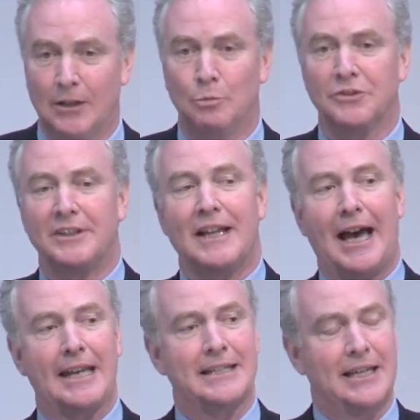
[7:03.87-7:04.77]
It will
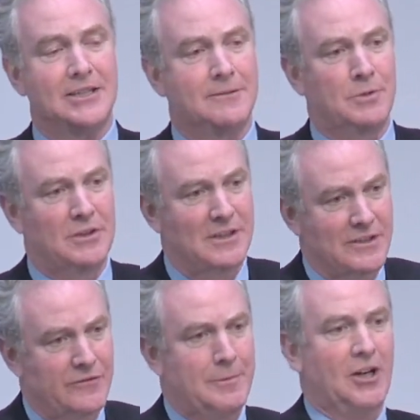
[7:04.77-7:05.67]
deny tens of
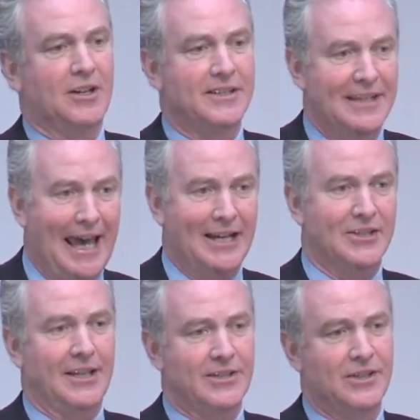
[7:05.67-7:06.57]
millions of Americans
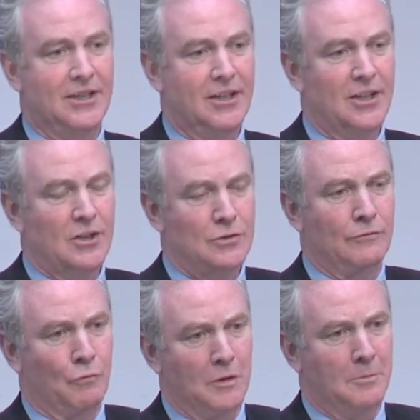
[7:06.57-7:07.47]
access to
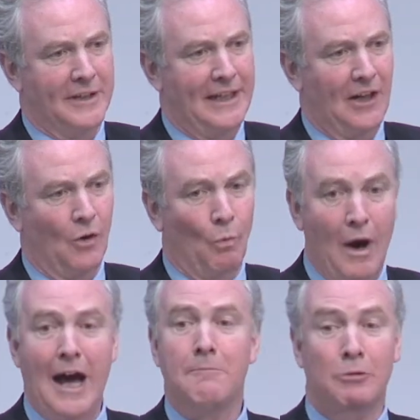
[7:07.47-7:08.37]
affordable care
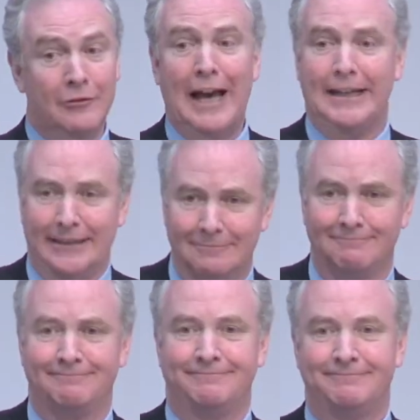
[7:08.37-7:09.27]
while providing,
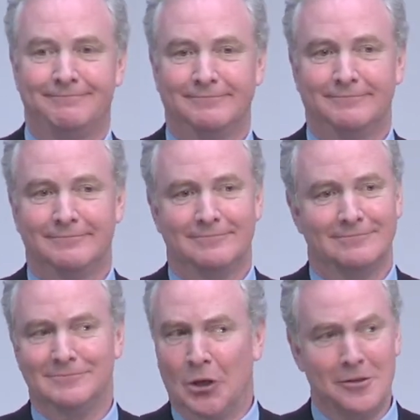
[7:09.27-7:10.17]

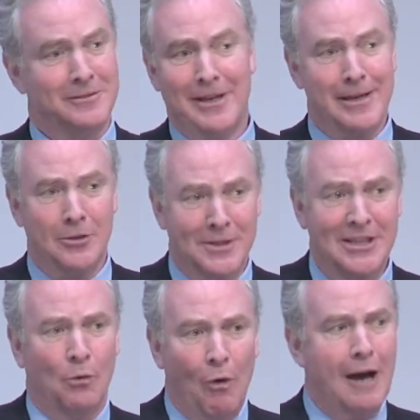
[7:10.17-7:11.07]

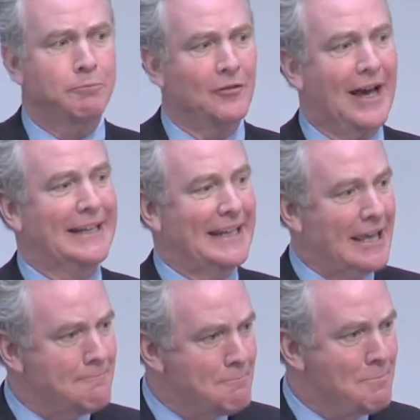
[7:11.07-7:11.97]
while providing
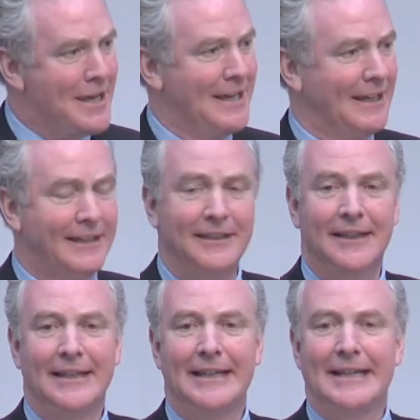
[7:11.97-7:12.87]
a
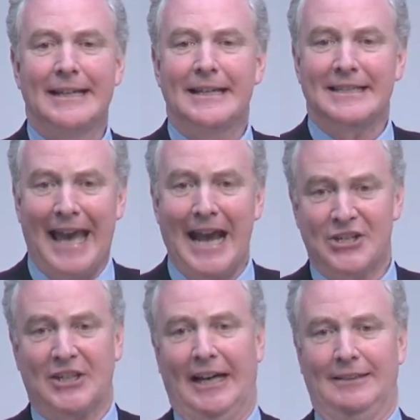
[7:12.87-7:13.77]
big
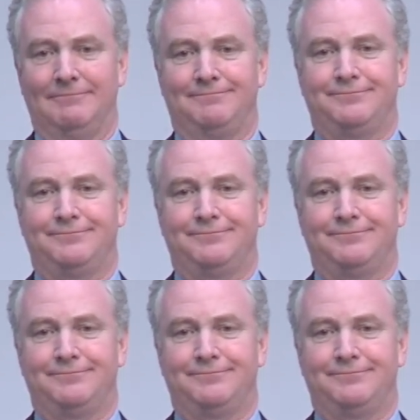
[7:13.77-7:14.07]
tax cut